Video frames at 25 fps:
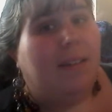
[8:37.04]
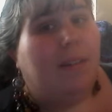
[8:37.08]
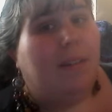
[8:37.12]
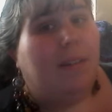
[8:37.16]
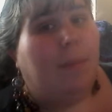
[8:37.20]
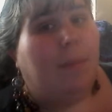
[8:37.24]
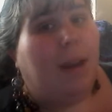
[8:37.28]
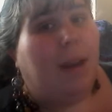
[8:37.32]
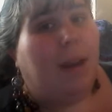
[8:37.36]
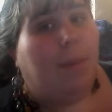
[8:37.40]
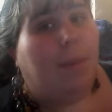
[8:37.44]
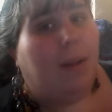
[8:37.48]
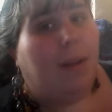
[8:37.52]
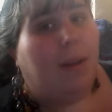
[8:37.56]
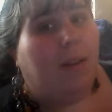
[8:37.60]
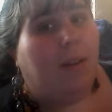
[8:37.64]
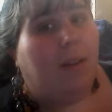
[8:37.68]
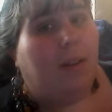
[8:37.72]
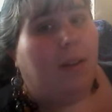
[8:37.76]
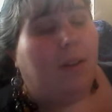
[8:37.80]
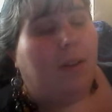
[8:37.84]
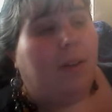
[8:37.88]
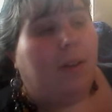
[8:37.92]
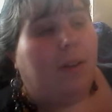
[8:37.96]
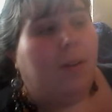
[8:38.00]
It might have been
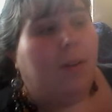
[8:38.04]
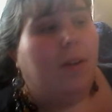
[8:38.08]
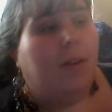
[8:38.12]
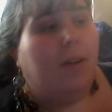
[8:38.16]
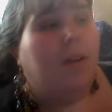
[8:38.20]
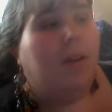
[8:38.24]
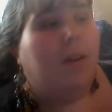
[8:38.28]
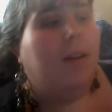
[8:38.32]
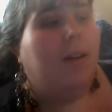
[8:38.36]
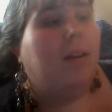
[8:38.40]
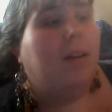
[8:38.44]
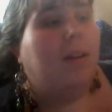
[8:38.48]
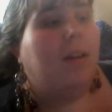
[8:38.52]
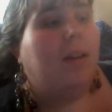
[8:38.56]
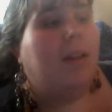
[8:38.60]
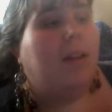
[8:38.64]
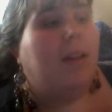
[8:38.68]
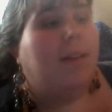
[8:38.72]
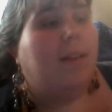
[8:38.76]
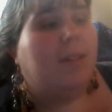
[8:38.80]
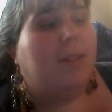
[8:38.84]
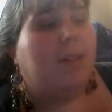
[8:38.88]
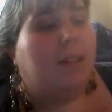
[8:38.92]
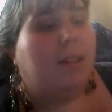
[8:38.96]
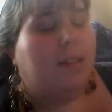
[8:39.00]
long.
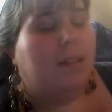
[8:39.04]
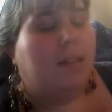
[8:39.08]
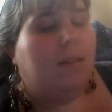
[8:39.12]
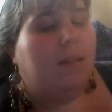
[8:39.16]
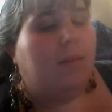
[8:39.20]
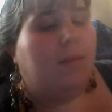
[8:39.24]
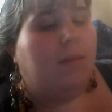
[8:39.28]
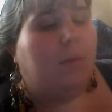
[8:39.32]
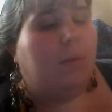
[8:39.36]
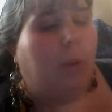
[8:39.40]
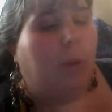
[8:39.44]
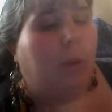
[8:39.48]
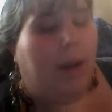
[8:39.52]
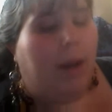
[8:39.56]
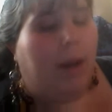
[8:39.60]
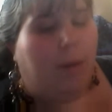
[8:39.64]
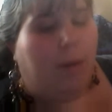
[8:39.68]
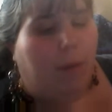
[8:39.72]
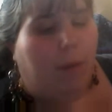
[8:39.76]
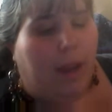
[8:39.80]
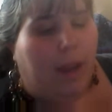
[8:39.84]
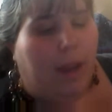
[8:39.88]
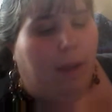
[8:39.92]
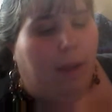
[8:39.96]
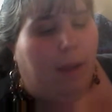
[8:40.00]
It was quite a
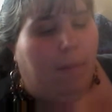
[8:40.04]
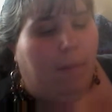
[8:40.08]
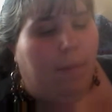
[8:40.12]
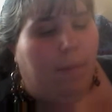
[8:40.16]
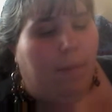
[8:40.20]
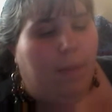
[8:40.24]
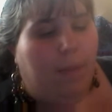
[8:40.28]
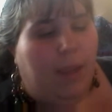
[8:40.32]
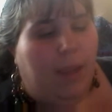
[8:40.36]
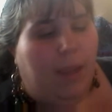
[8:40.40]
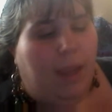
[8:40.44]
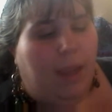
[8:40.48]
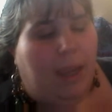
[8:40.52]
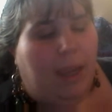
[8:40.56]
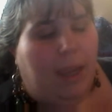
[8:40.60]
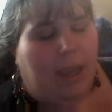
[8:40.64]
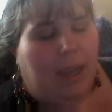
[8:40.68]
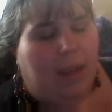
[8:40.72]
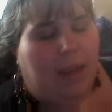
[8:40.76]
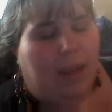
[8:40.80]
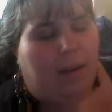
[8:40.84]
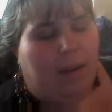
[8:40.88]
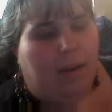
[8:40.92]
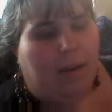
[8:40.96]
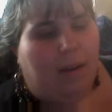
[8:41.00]
while,
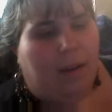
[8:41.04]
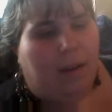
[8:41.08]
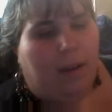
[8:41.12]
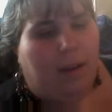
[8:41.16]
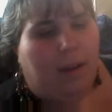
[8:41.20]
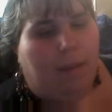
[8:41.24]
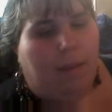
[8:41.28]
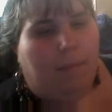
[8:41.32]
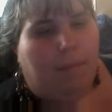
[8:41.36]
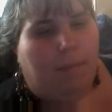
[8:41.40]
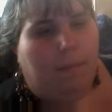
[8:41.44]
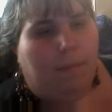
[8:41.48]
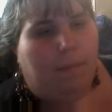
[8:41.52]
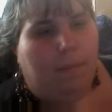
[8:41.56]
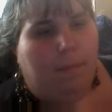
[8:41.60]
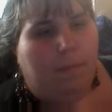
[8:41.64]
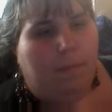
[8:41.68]
and um,